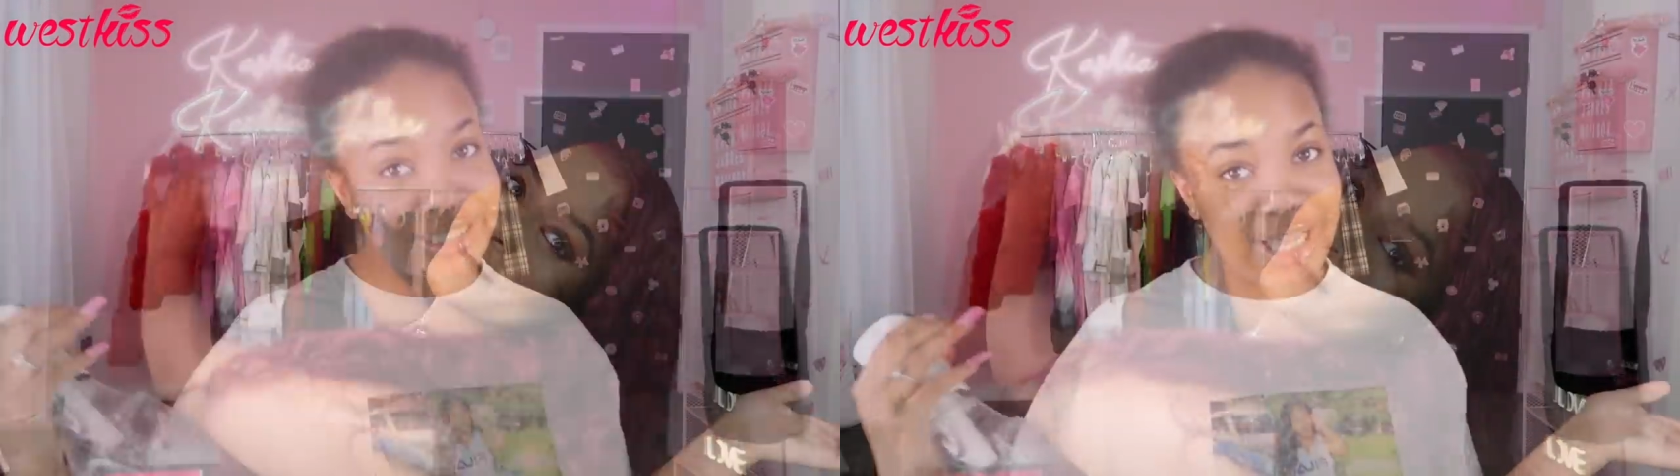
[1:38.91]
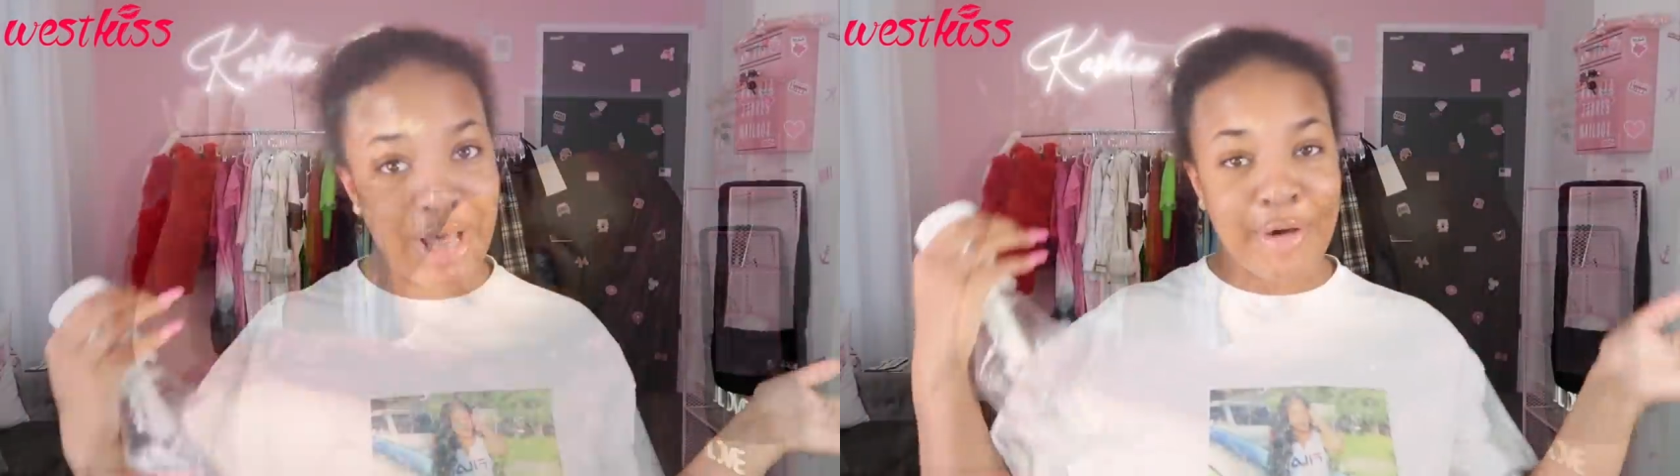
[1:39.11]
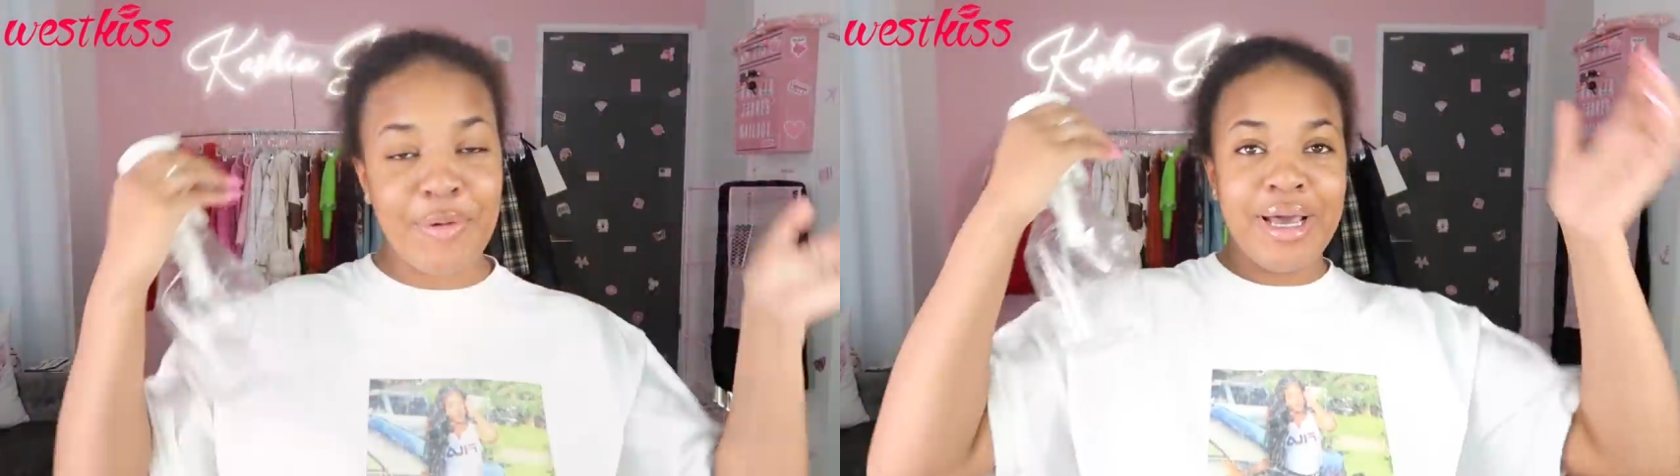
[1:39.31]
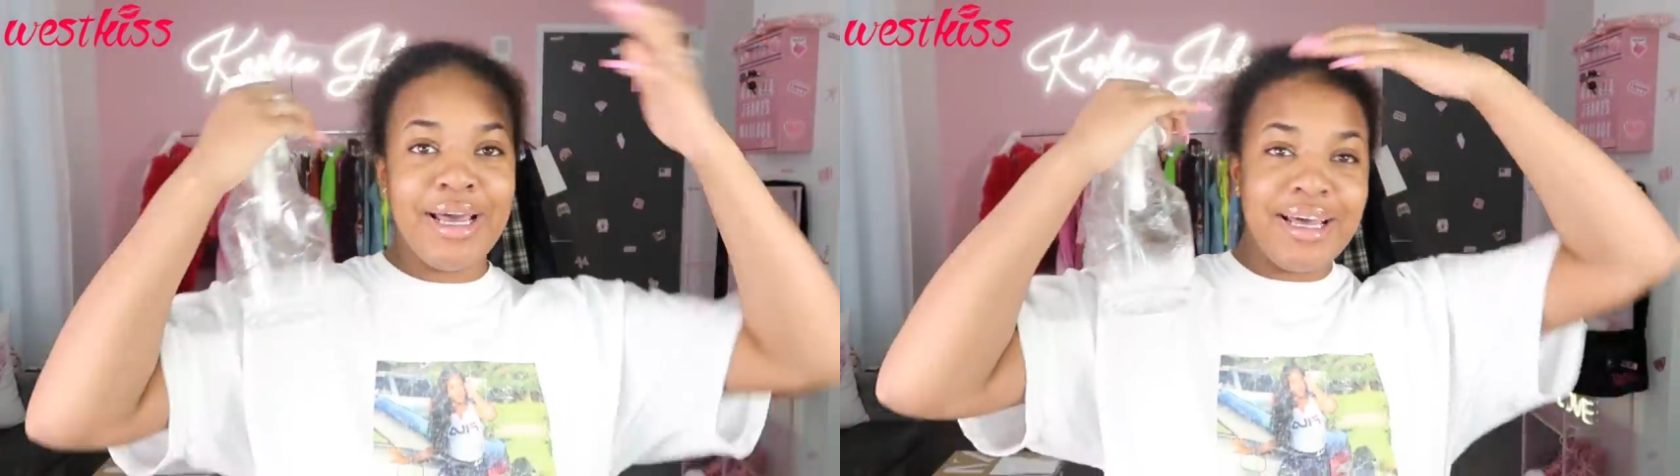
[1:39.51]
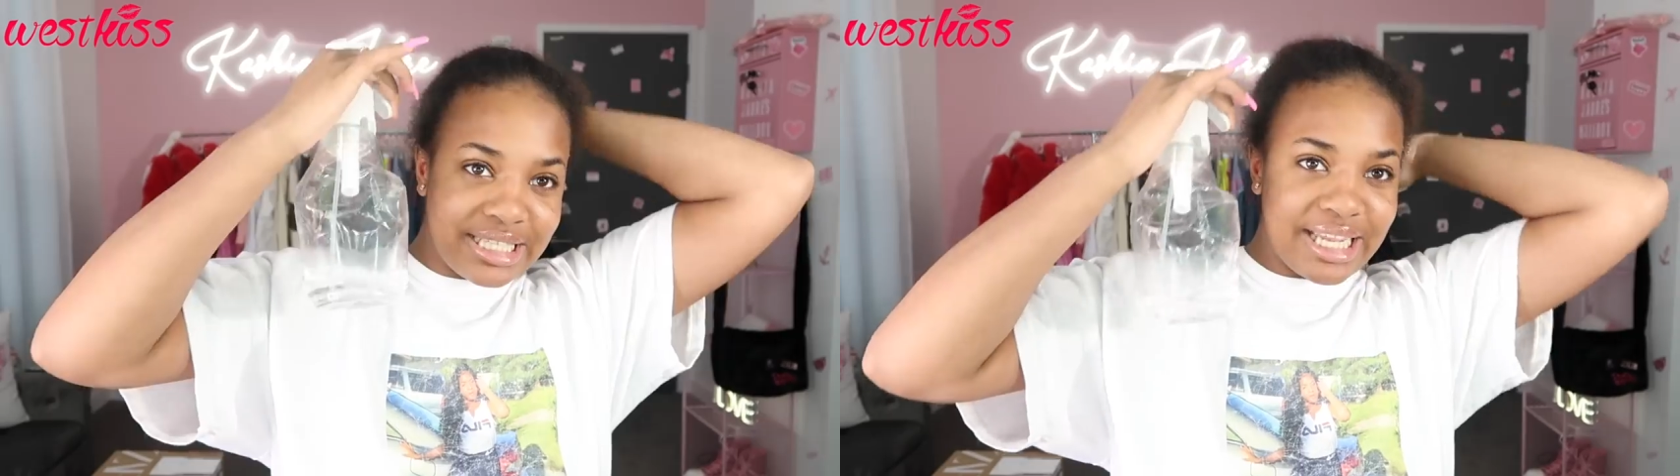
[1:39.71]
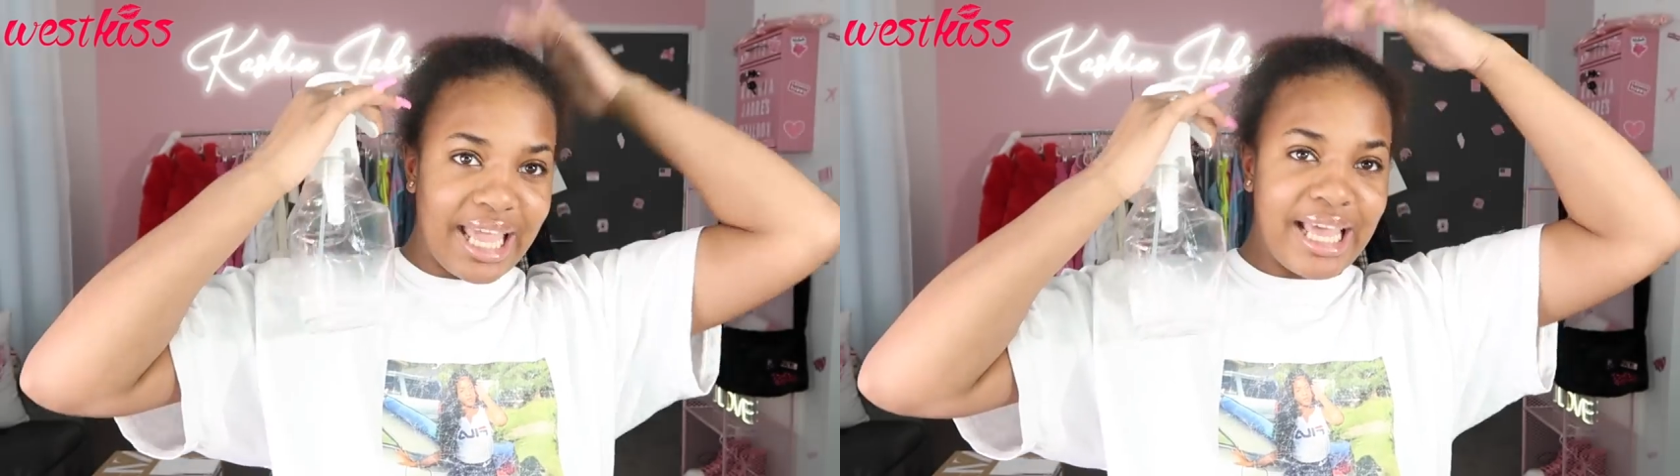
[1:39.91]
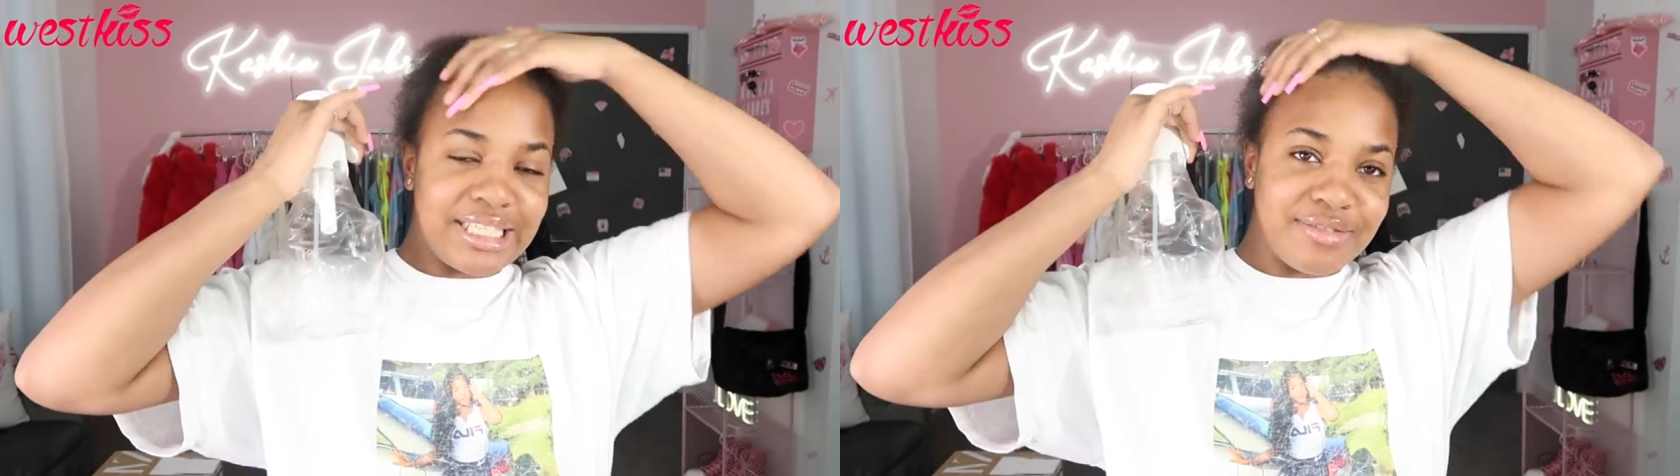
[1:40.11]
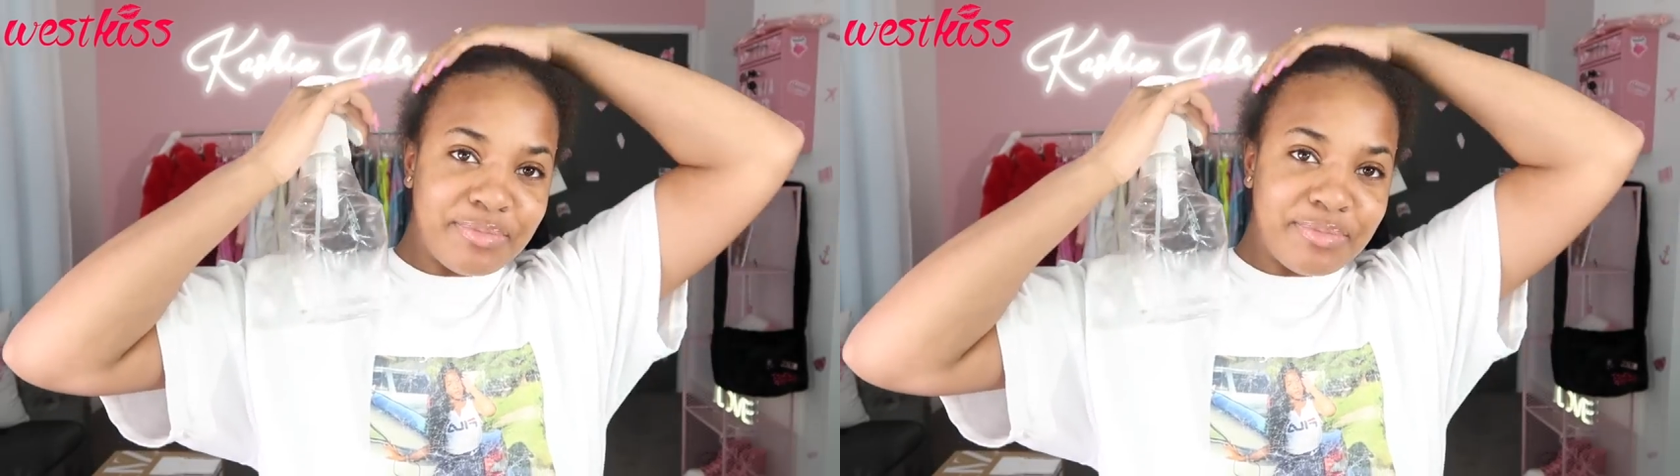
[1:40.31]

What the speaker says: So today has